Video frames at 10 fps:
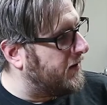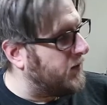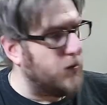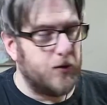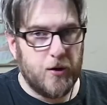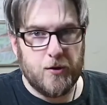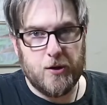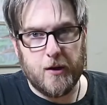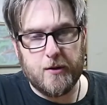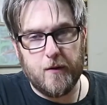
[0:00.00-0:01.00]
was
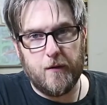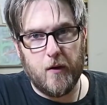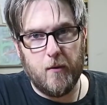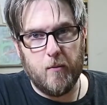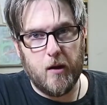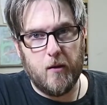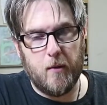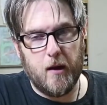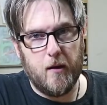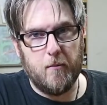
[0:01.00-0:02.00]
just from
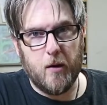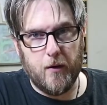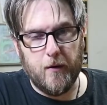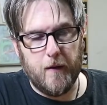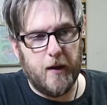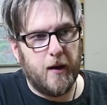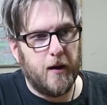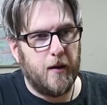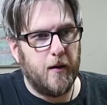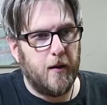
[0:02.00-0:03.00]
my mother,
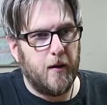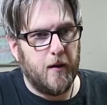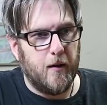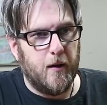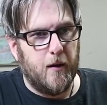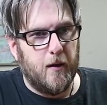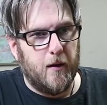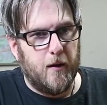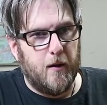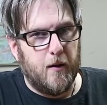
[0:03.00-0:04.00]
and
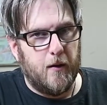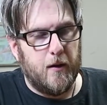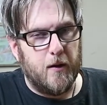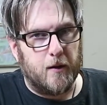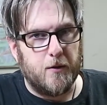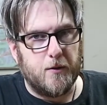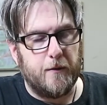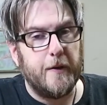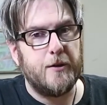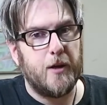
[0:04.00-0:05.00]
the doctors are
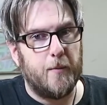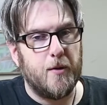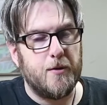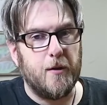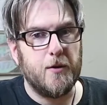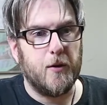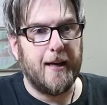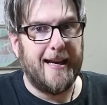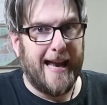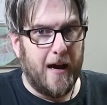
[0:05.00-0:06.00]
finishing up the
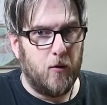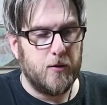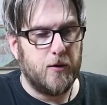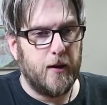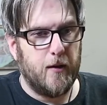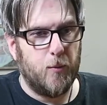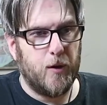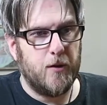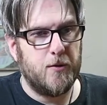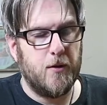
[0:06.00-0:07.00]
surgery now. So he had
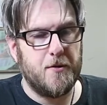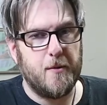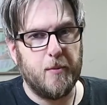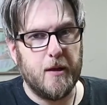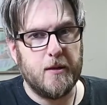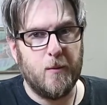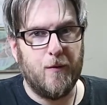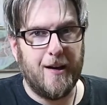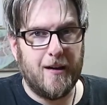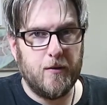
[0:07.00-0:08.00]
open heart surgery to replace
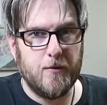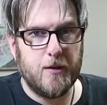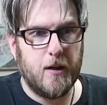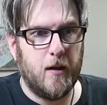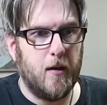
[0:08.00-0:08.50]
some valves.